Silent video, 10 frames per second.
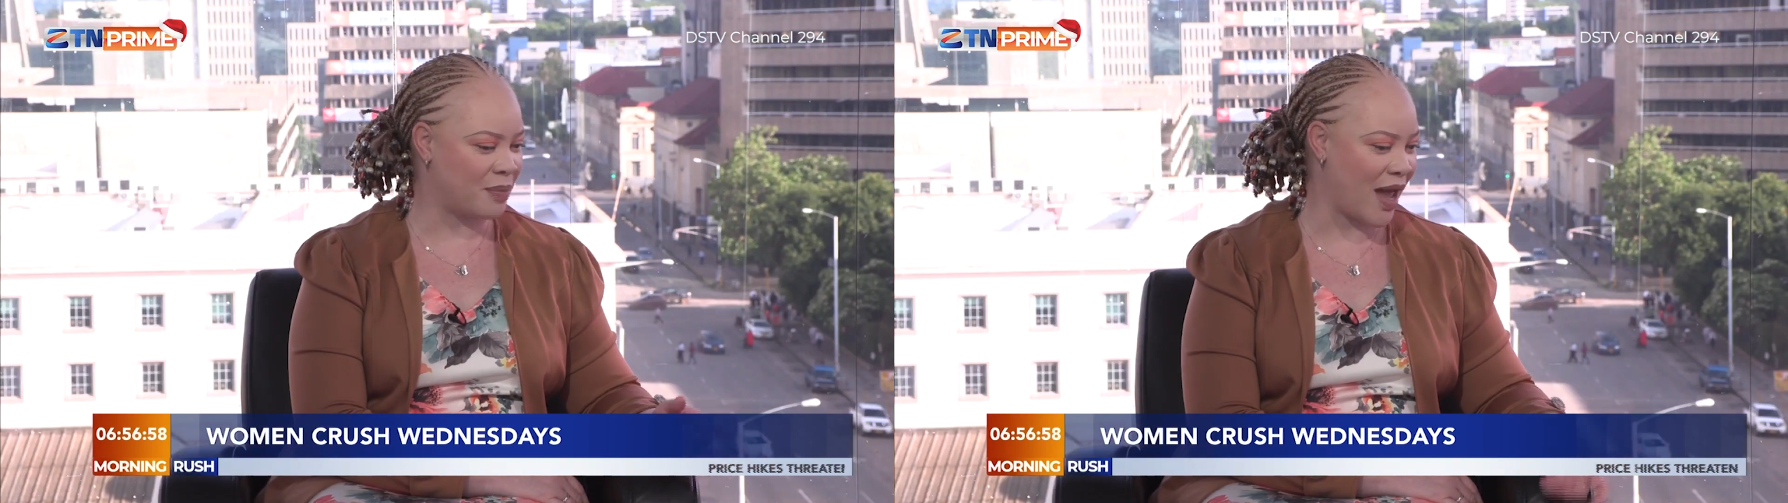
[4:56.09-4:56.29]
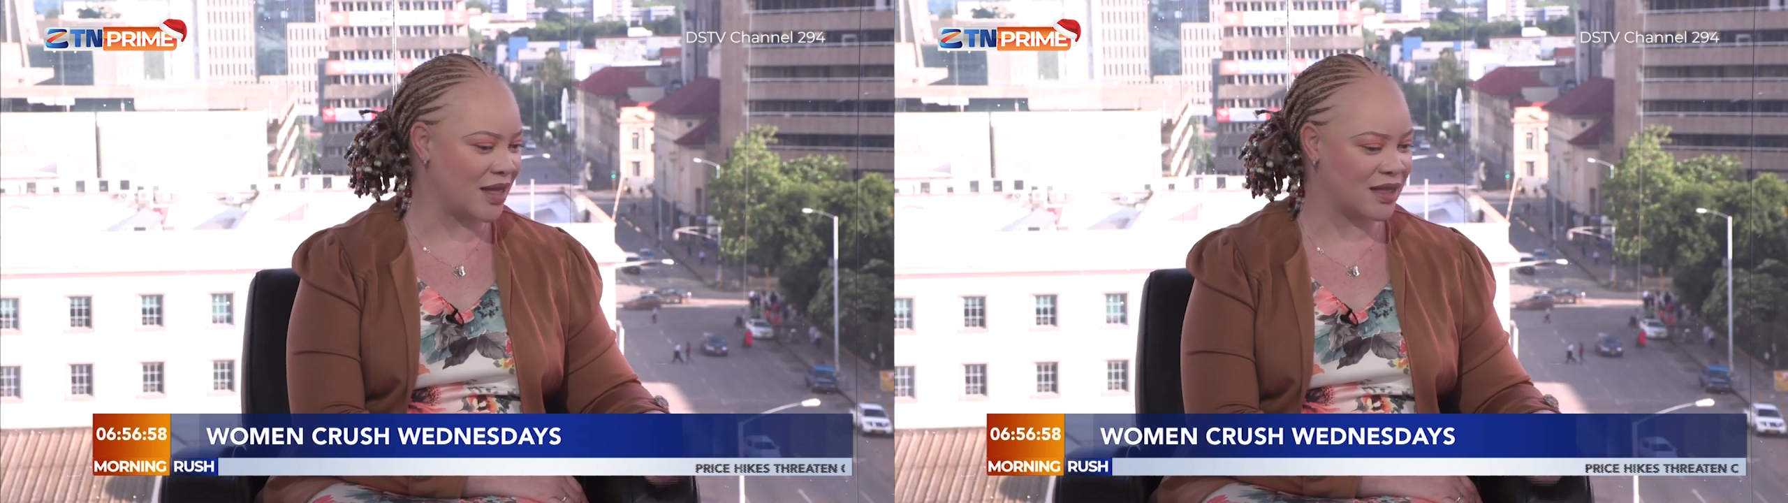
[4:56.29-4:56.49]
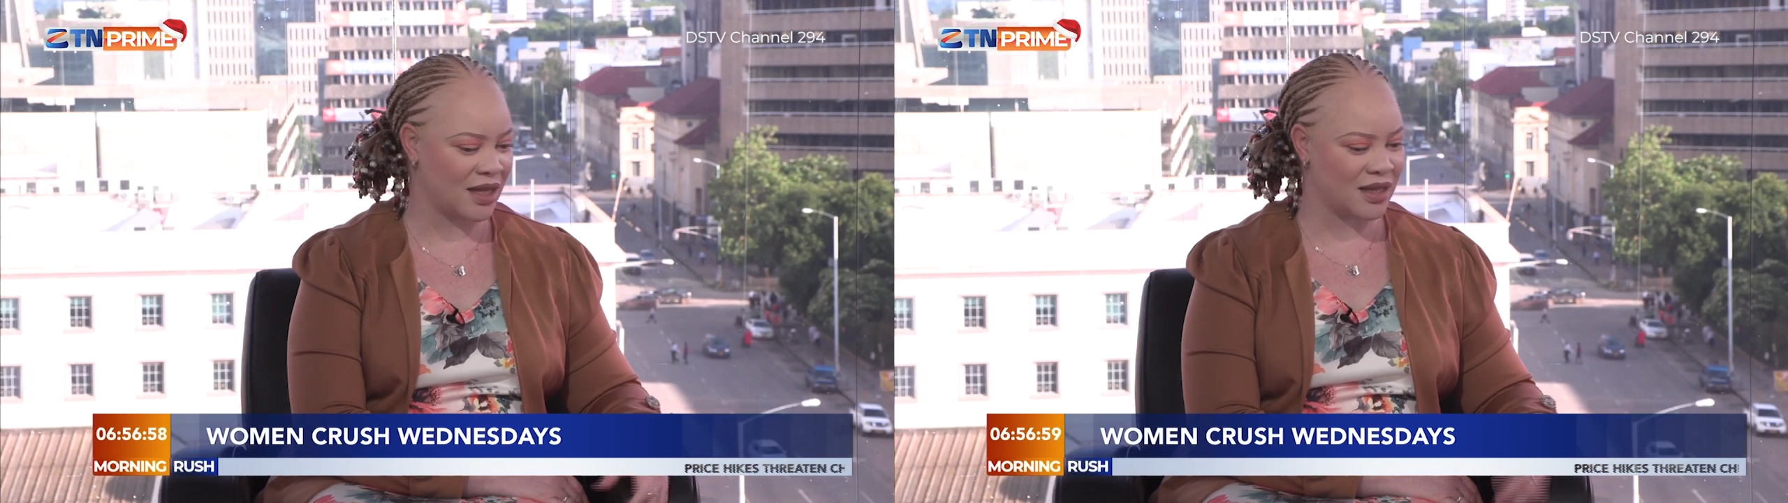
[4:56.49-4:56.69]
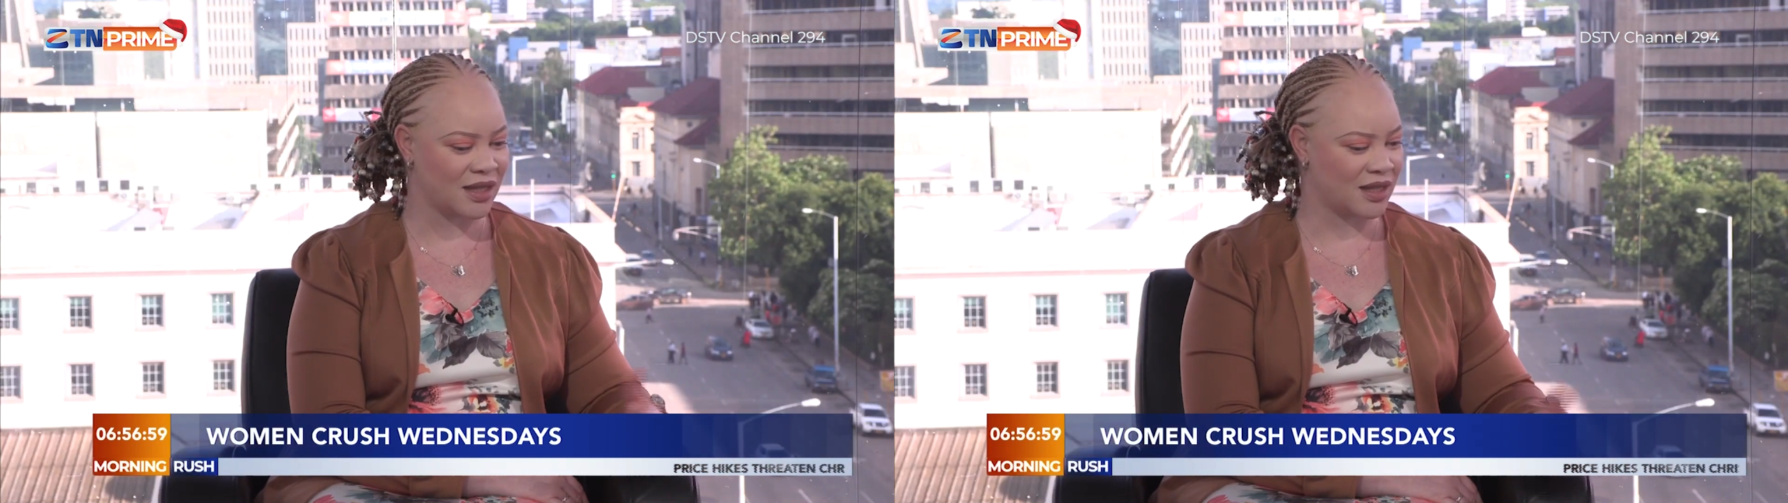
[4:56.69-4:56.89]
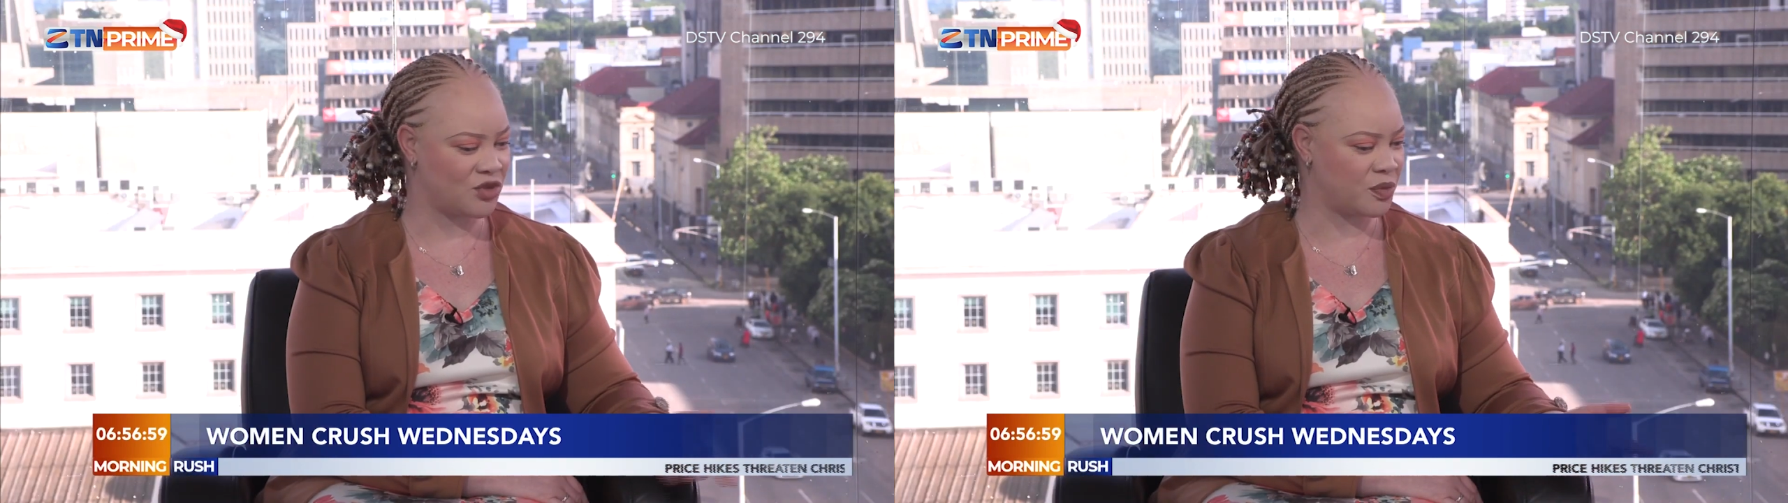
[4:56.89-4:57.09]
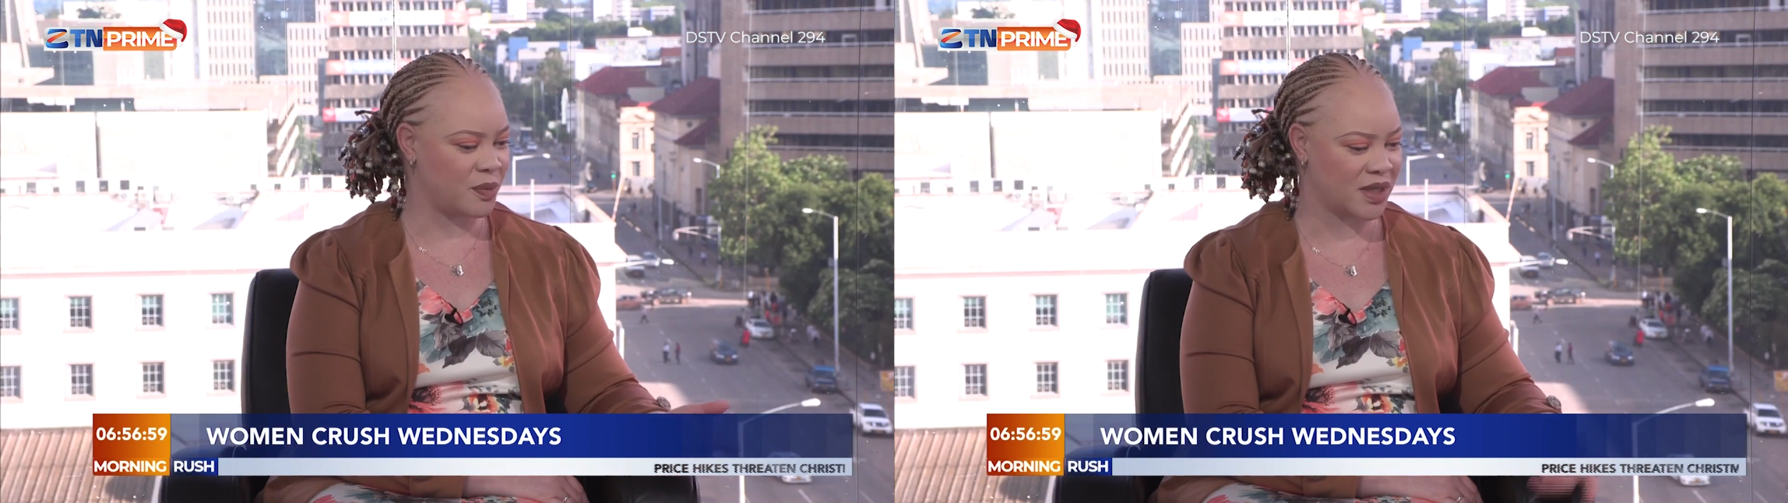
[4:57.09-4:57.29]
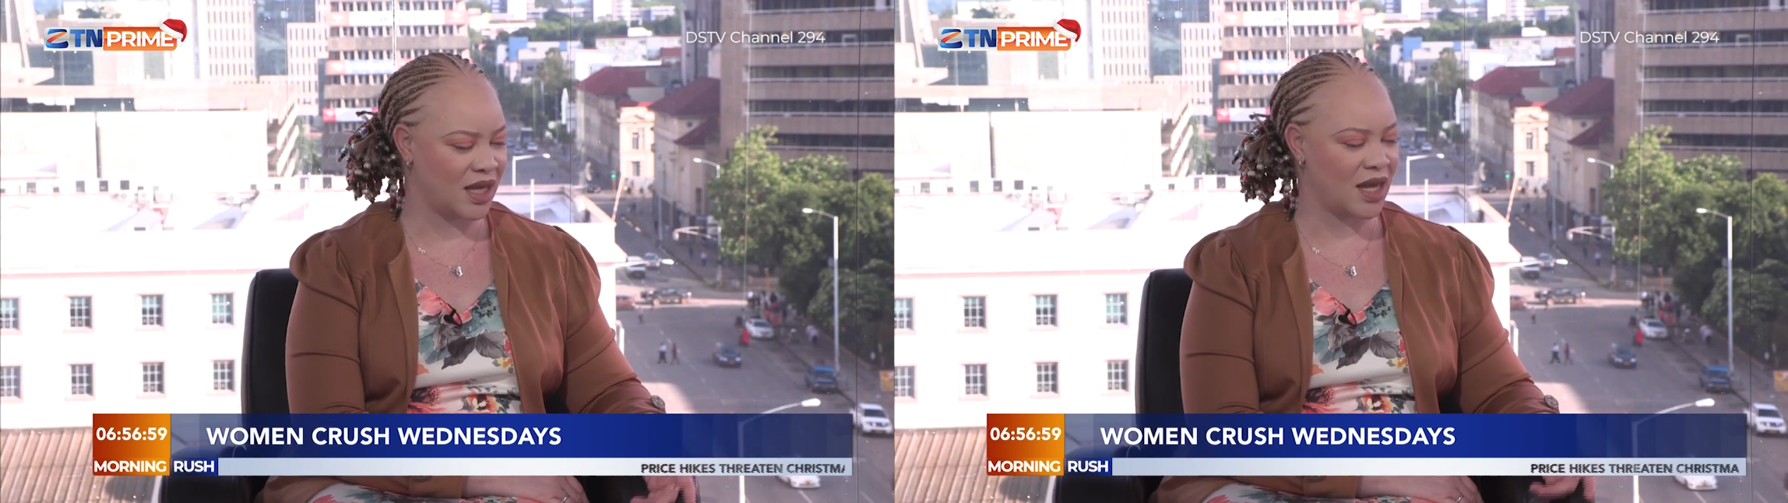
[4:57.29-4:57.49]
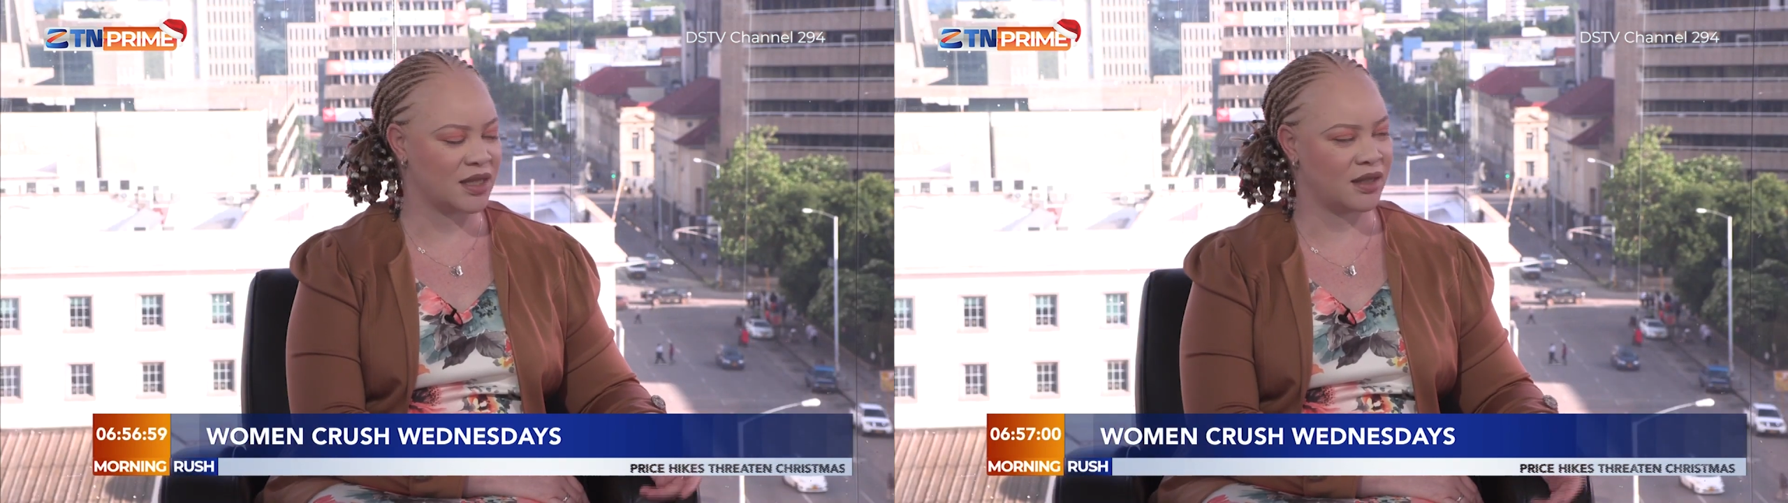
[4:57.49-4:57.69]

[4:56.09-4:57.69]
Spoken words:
pies and the Christmas cakes.